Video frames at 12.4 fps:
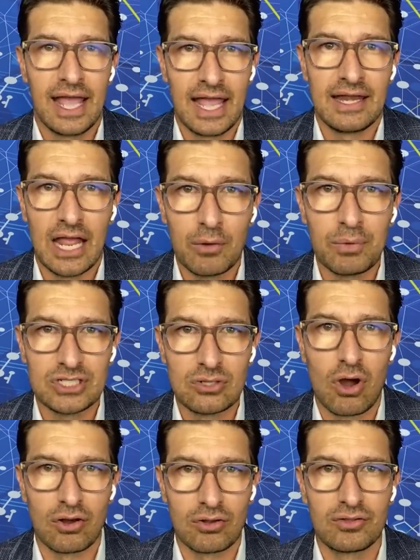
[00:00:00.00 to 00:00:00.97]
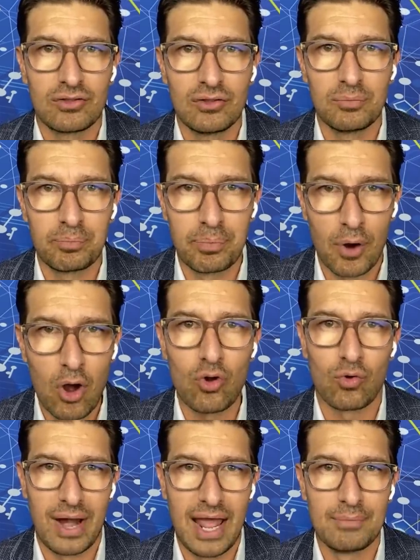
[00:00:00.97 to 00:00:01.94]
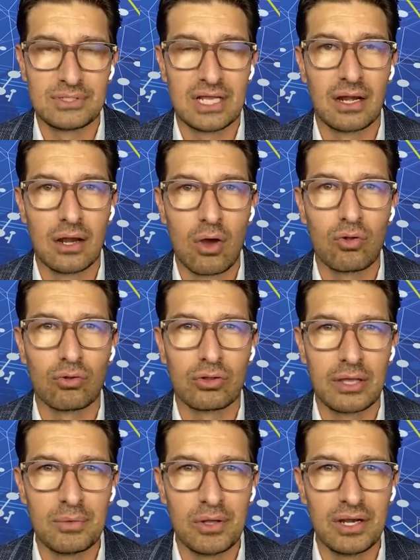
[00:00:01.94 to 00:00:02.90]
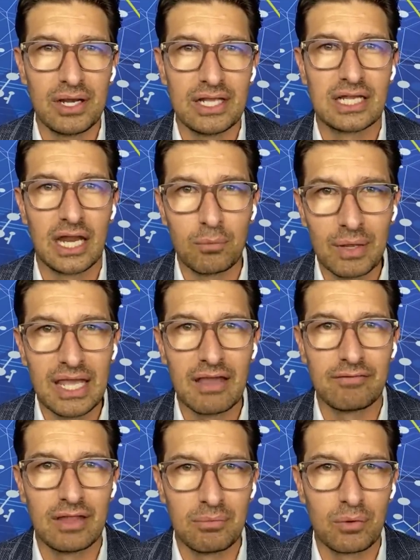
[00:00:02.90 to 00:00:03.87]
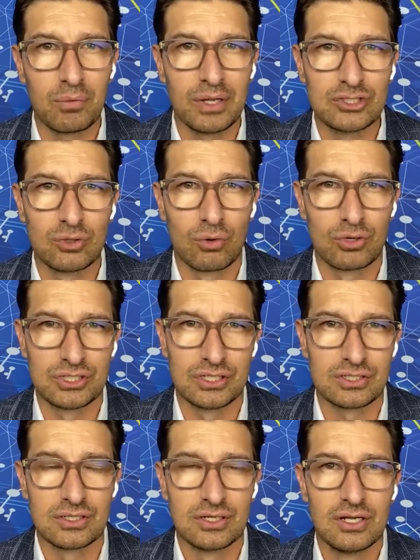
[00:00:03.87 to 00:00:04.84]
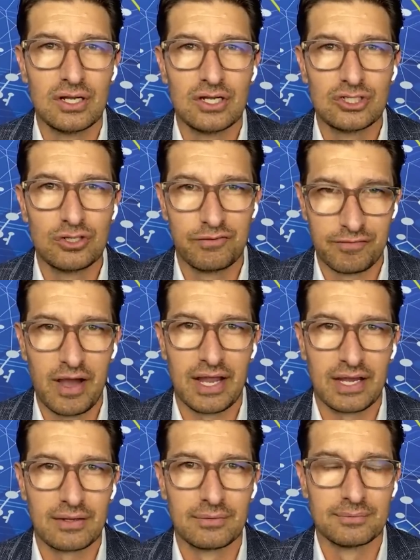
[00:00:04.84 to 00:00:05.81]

And then we start programs in local communities. And then we give them the resources to fight.